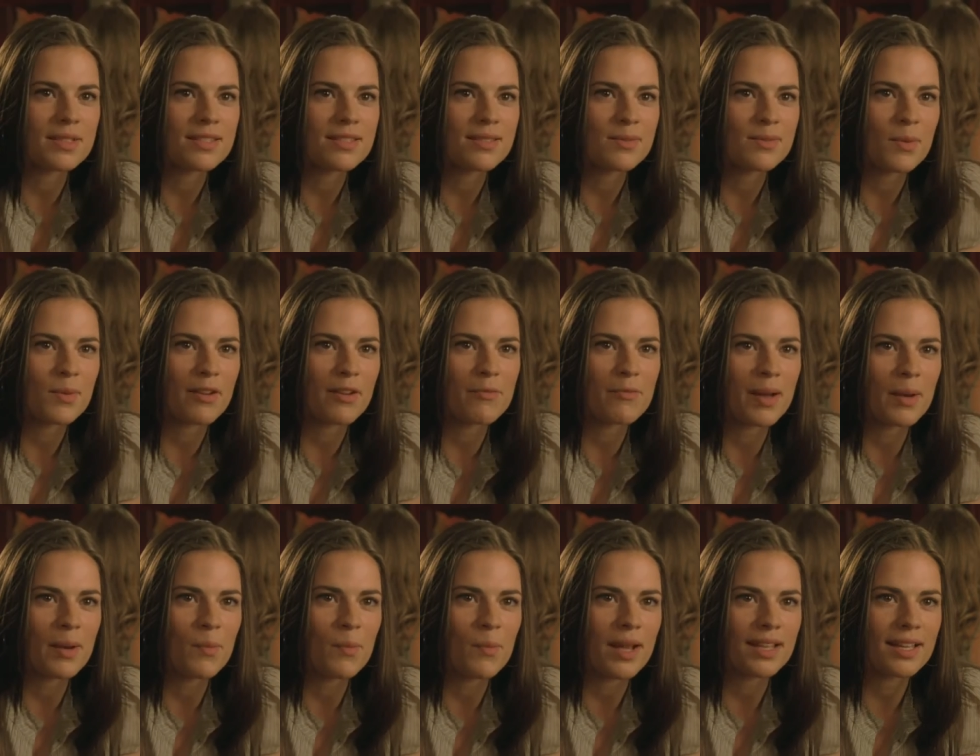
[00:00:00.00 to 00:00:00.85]
is one of
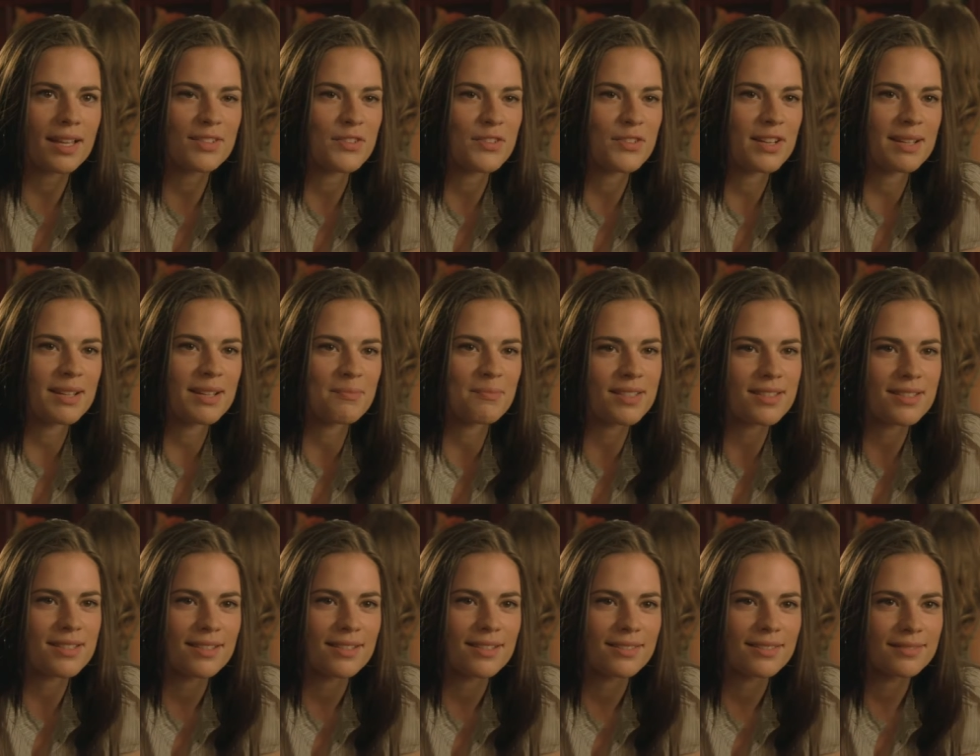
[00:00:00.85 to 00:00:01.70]
my wicked
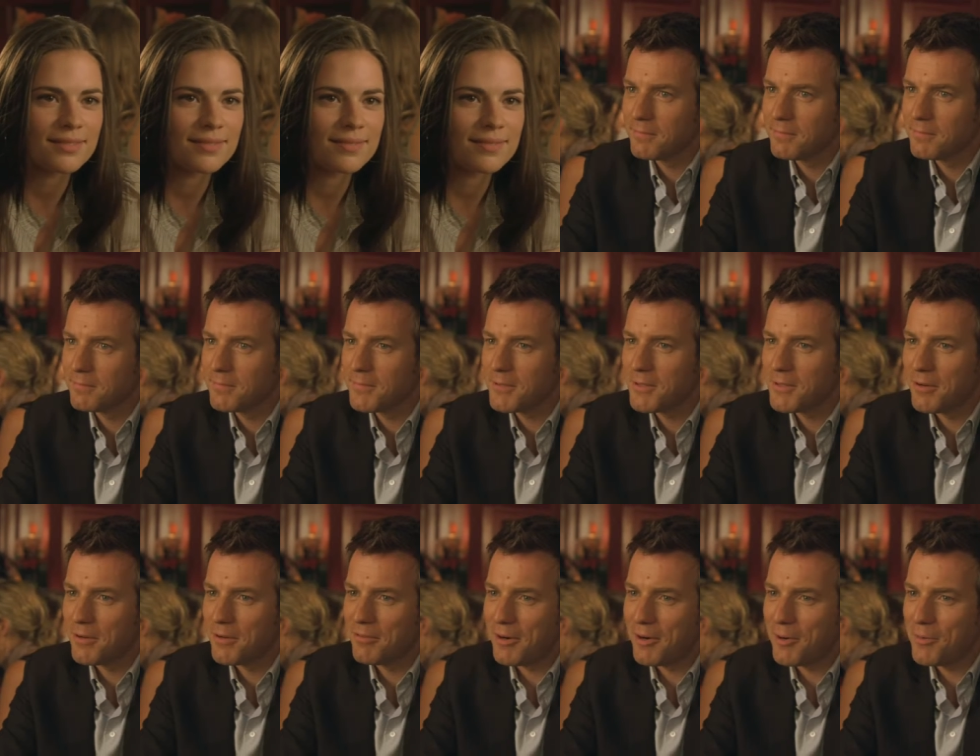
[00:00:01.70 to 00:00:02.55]
dreams. It's
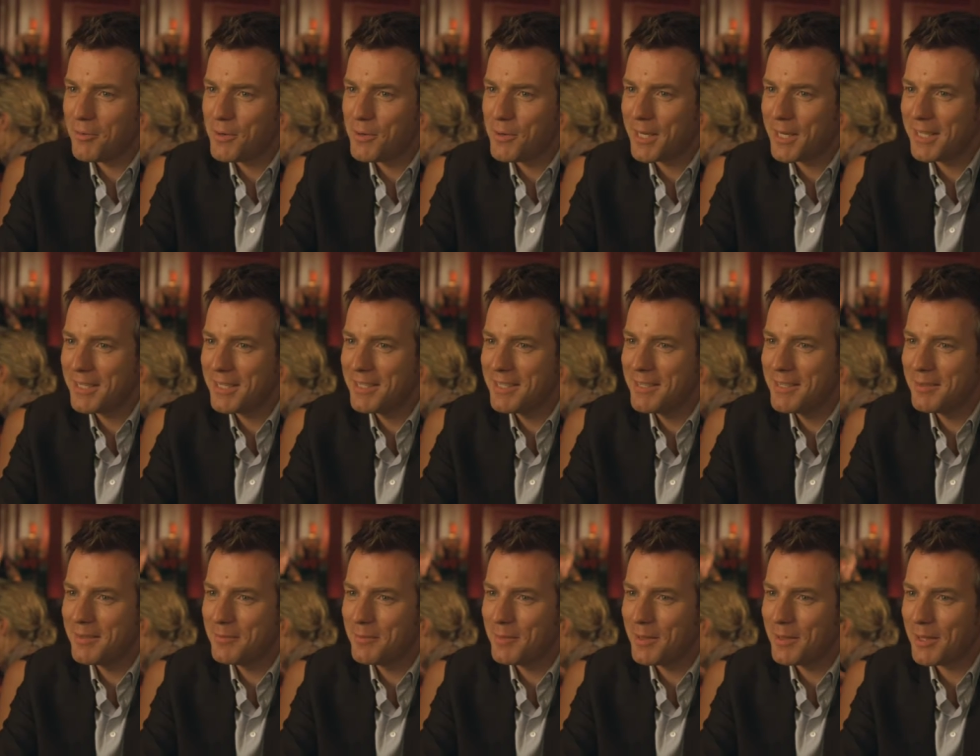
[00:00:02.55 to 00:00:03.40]
not very wicked,
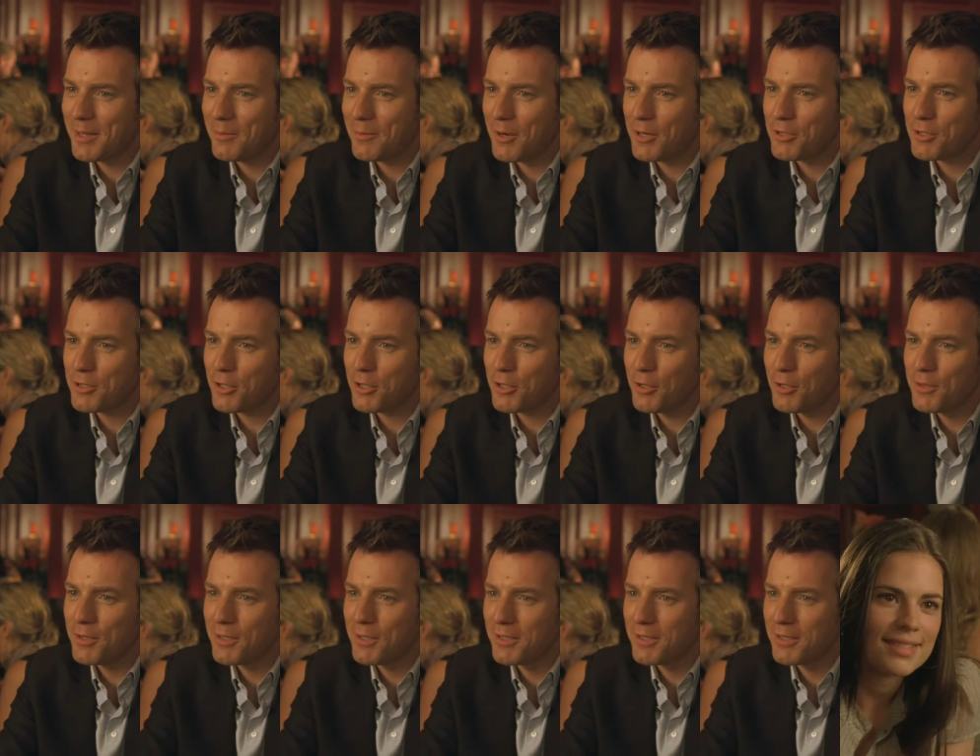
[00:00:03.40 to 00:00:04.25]
being
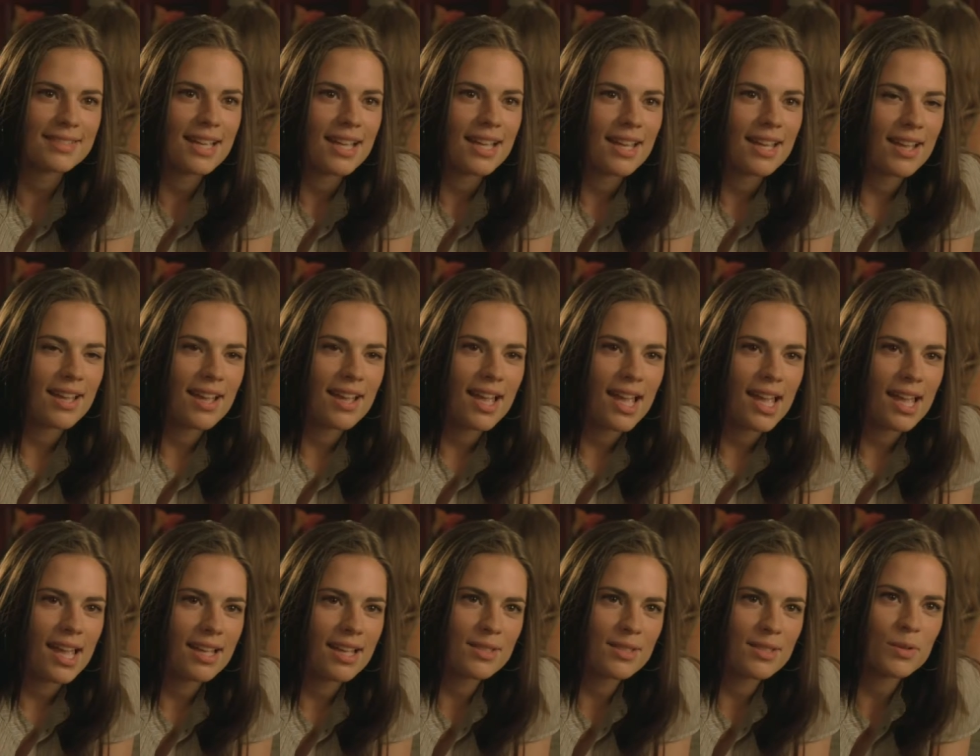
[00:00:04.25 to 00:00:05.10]
rescued.
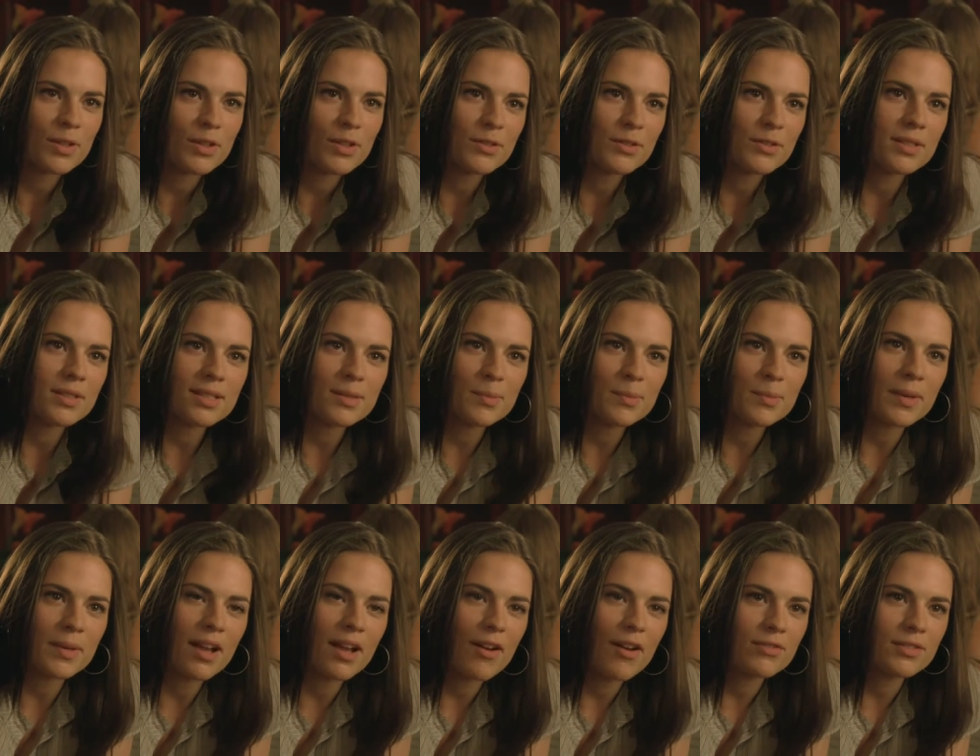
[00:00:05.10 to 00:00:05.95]
It's what you did
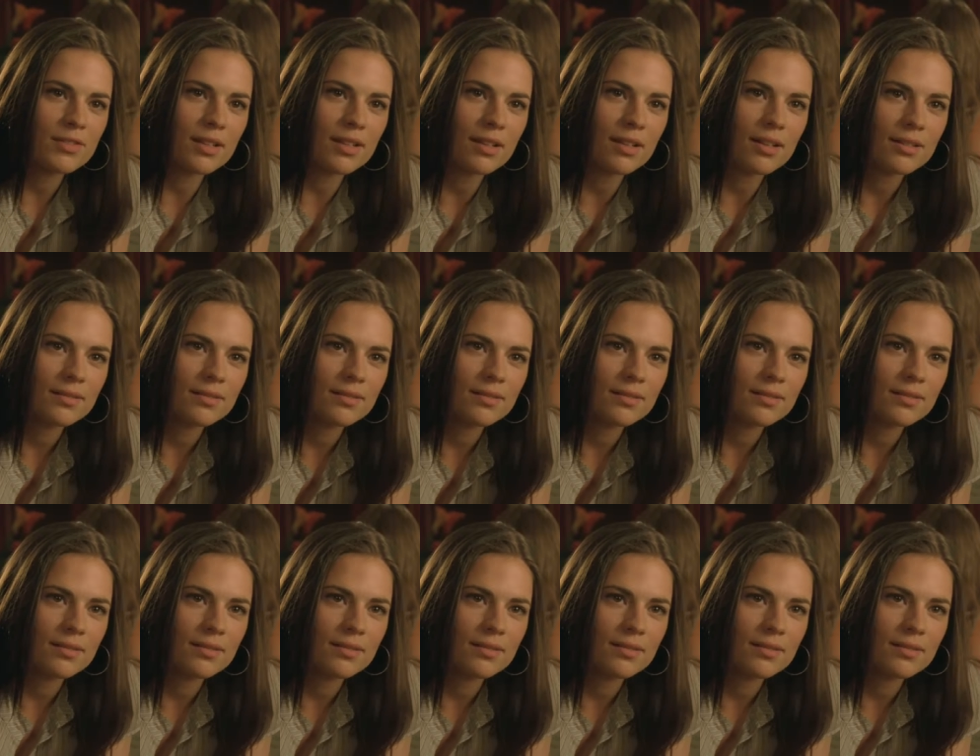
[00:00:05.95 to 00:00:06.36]
to me after.